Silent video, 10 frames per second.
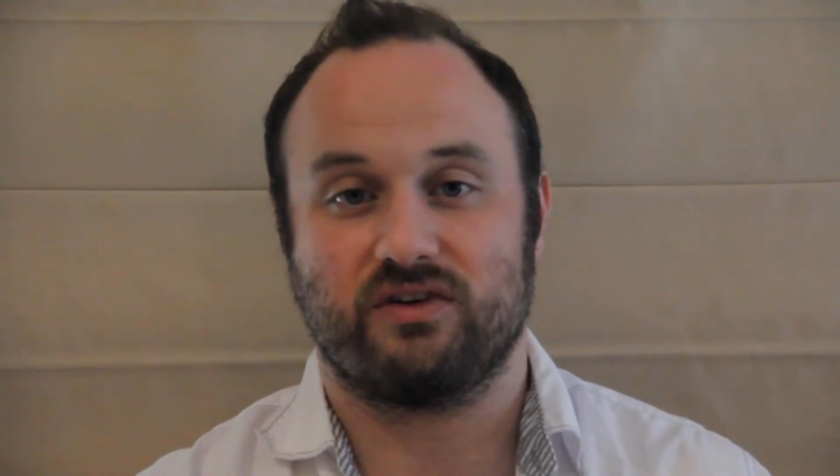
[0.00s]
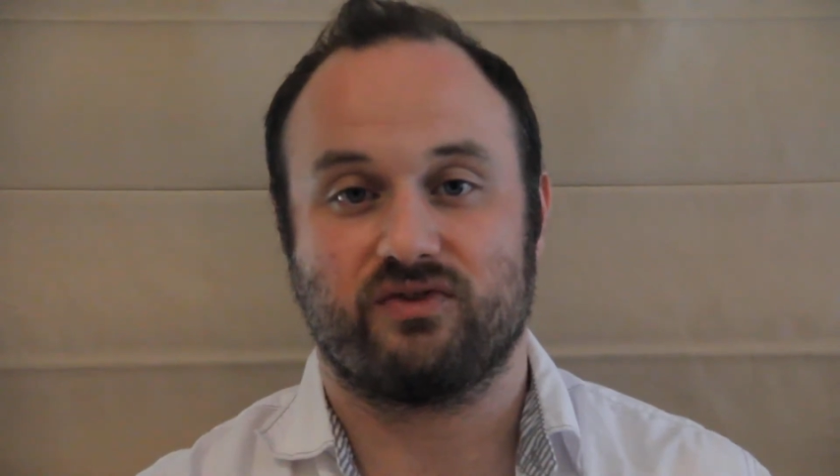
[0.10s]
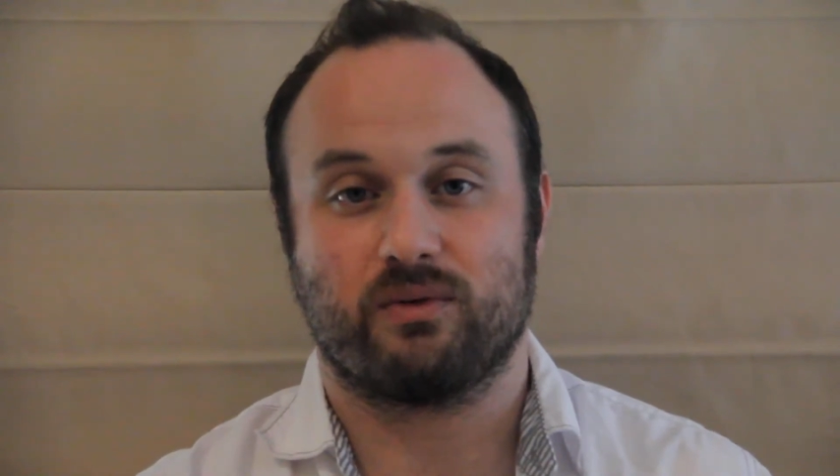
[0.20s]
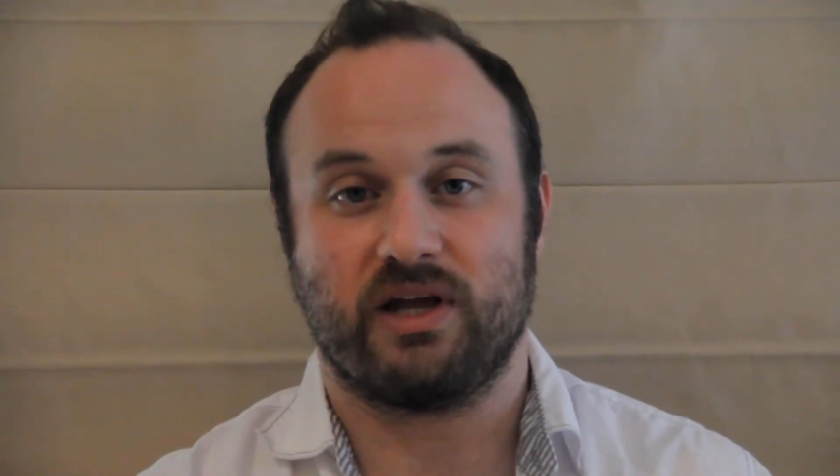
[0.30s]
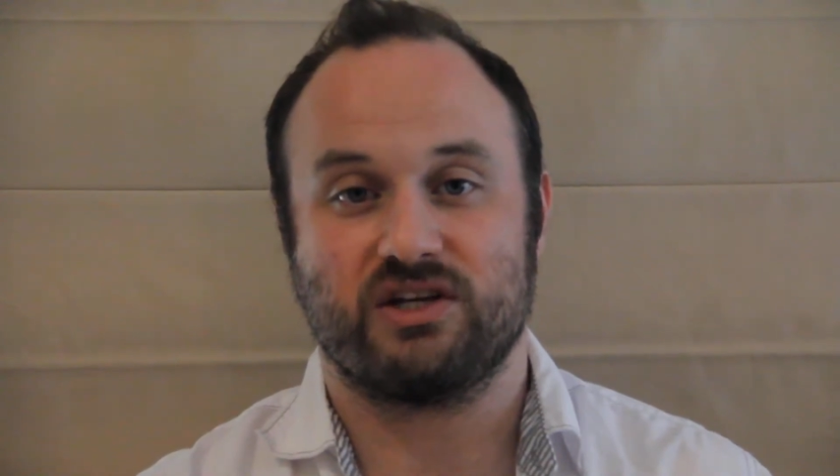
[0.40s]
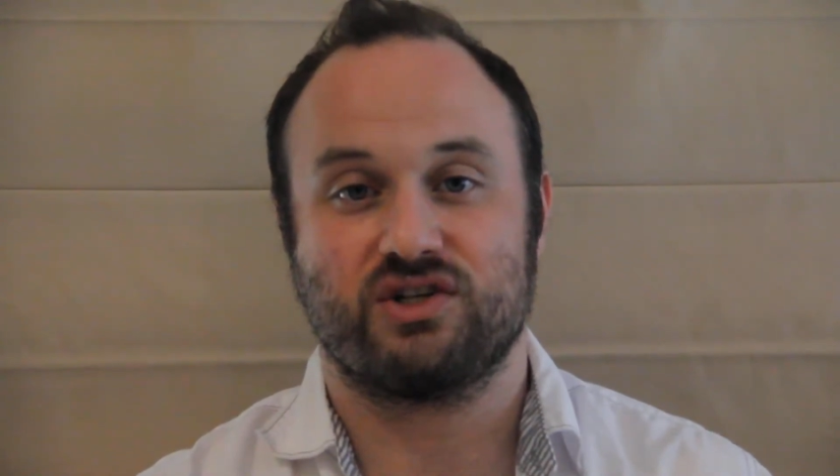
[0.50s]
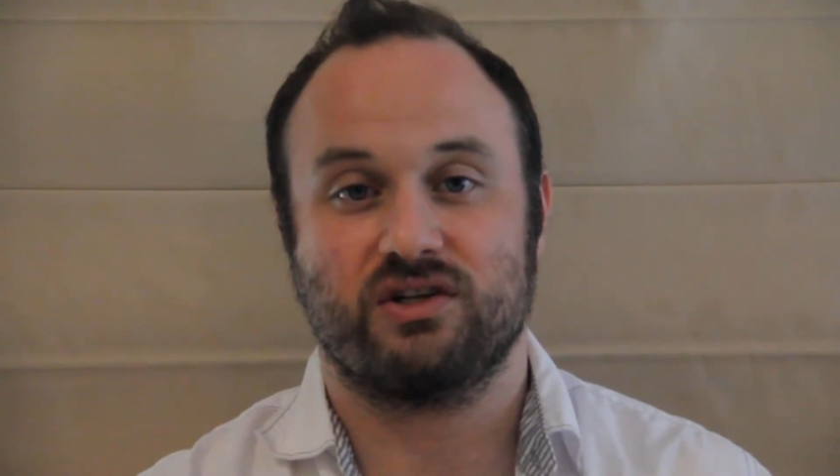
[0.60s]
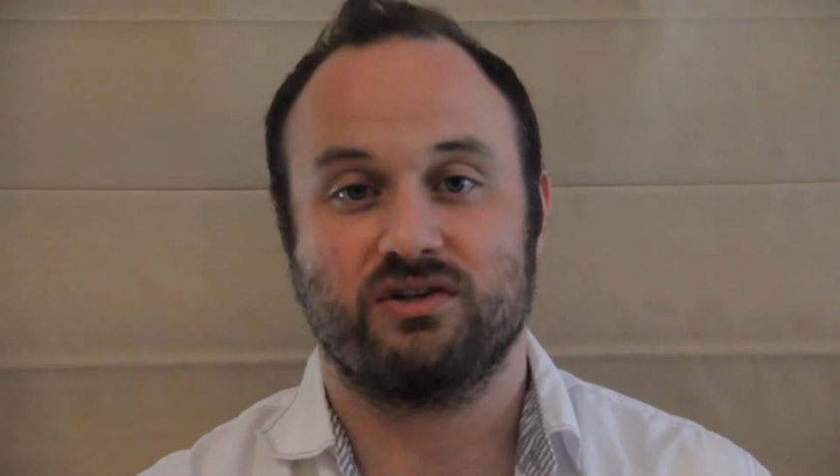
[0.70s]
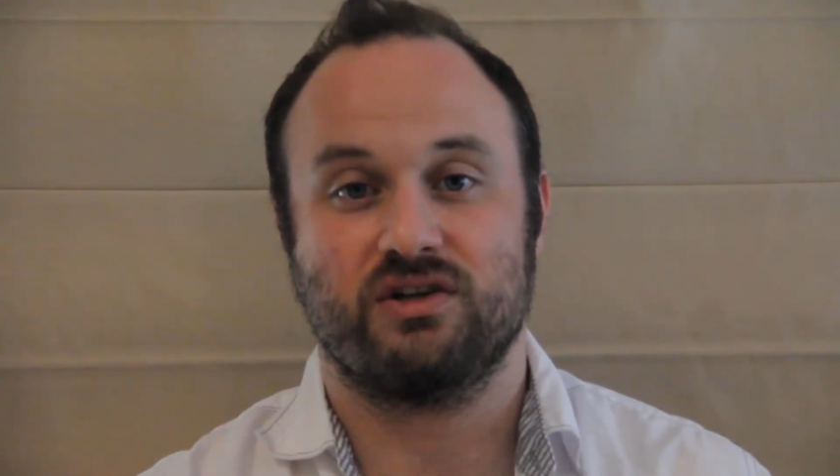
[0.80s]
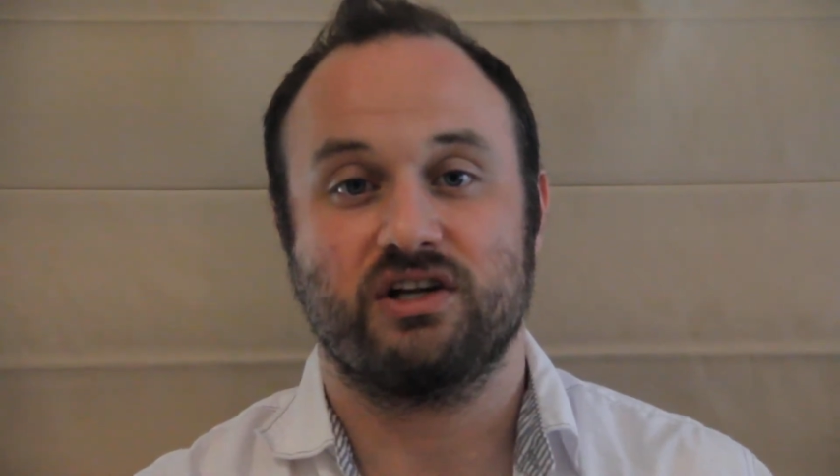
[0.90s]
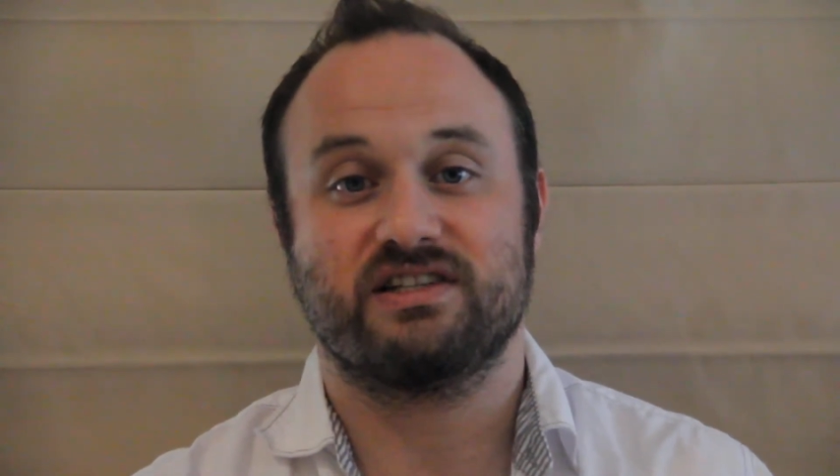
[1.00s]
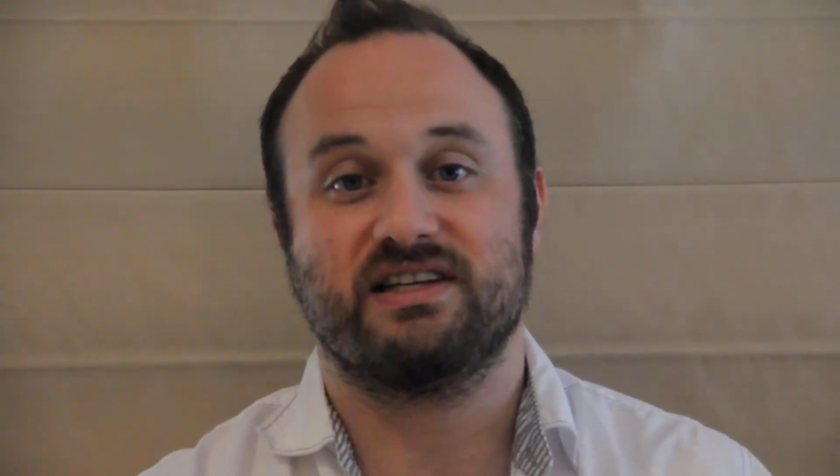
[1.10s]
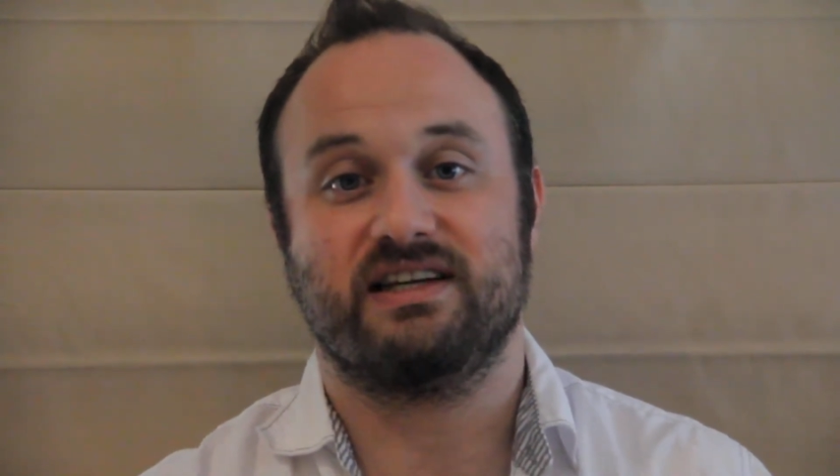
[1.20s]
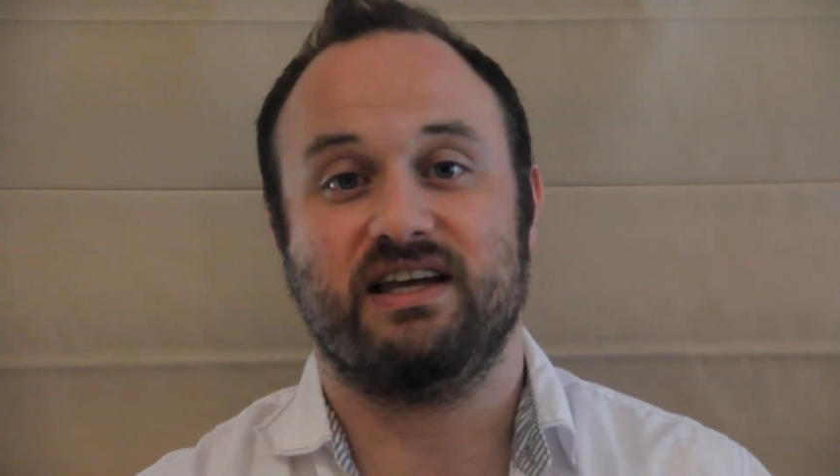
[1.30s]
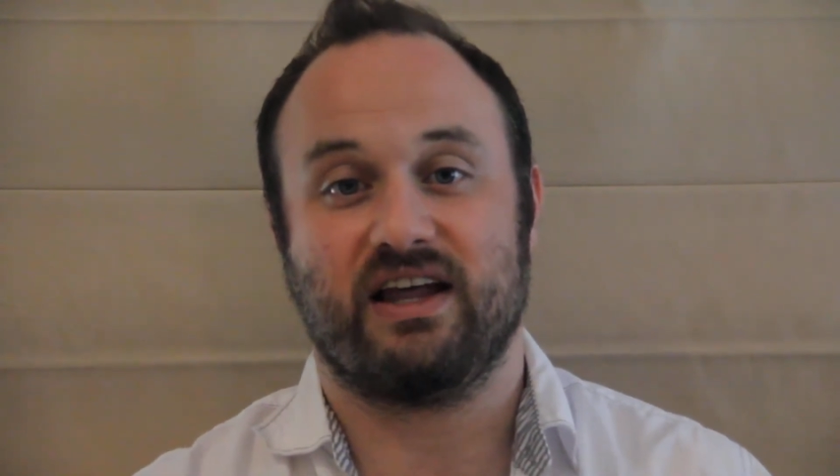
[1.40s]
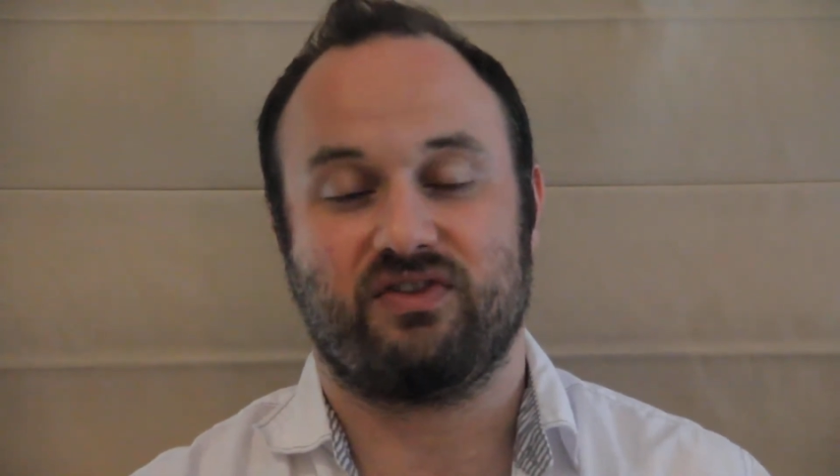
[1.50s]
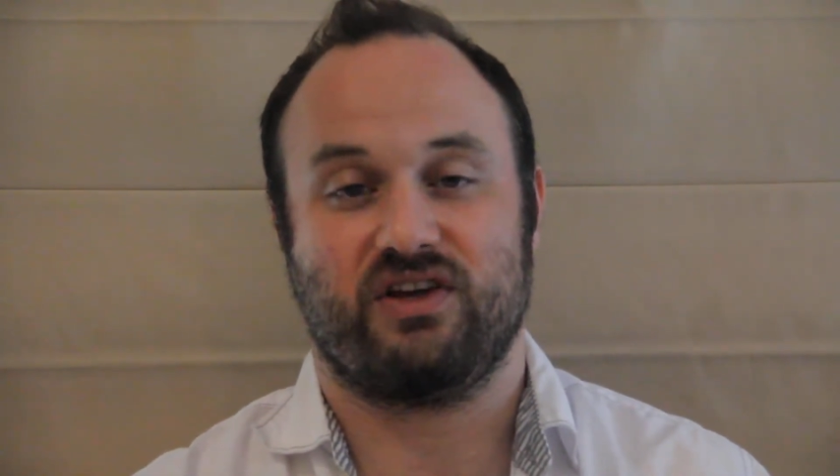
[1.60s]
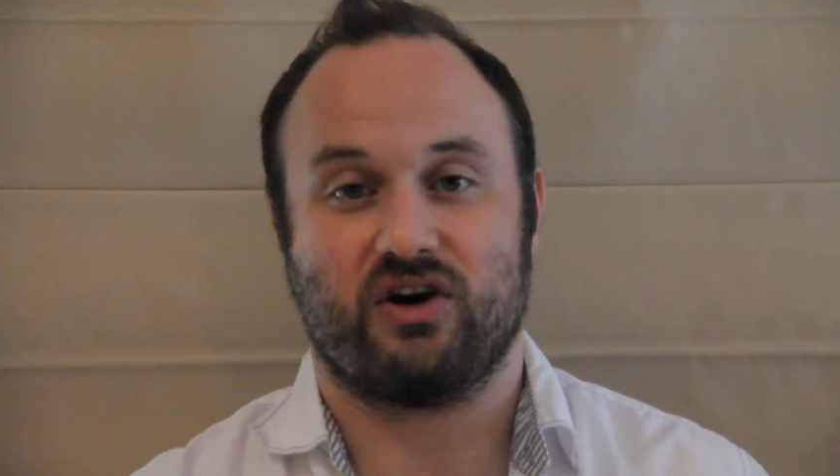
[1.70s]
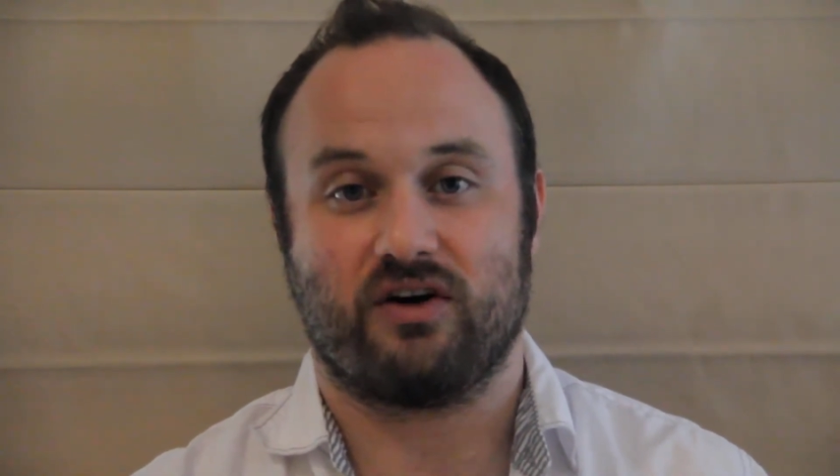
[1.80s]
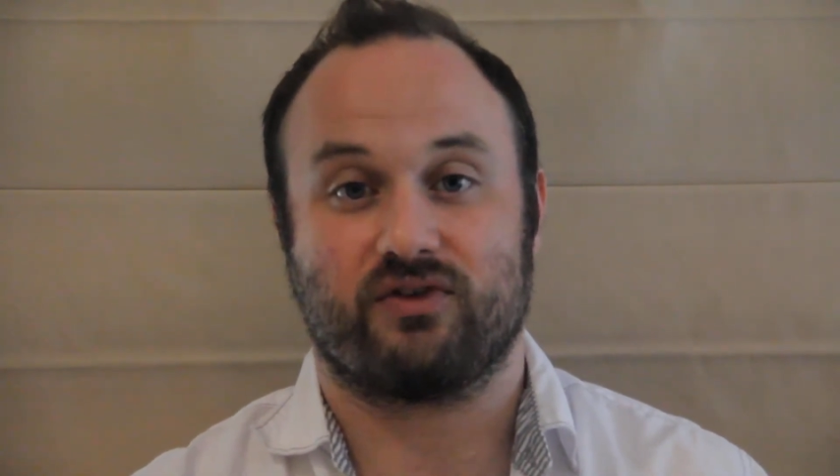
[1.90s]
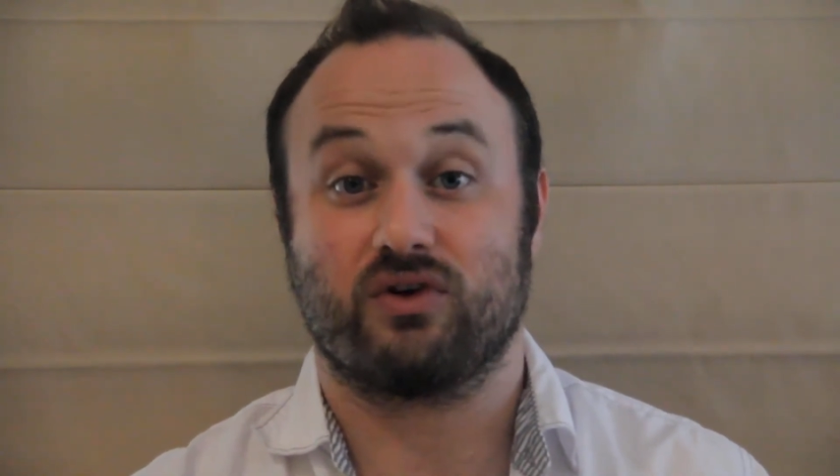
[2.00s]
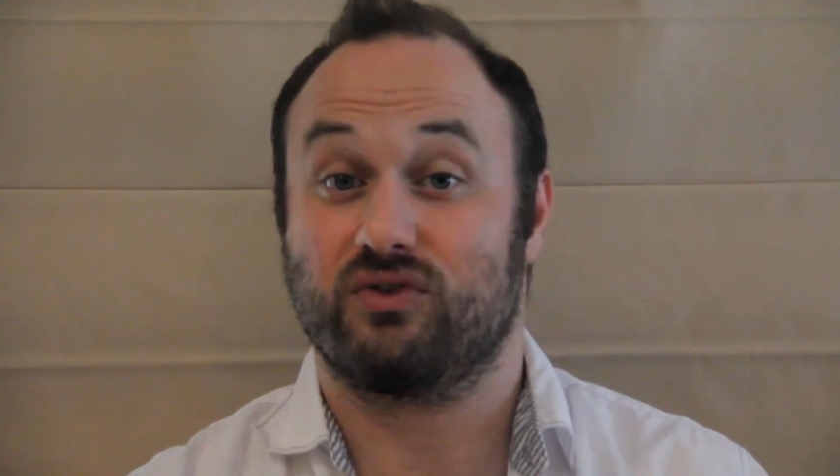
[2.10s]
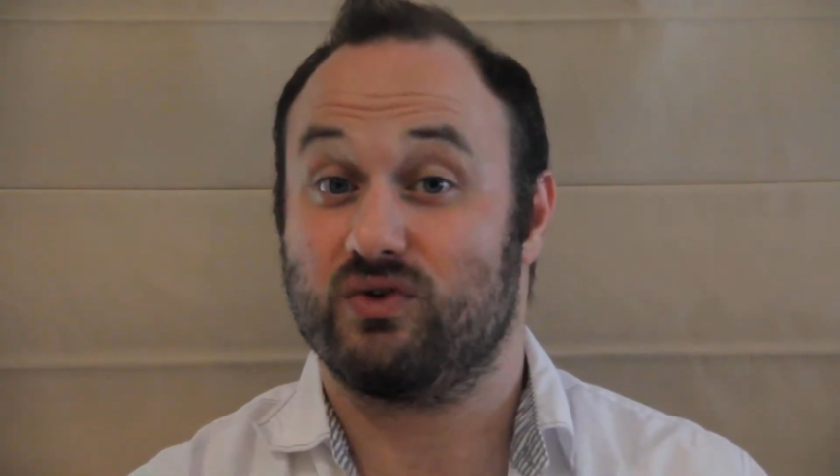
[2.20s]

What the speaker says: information to get the offer.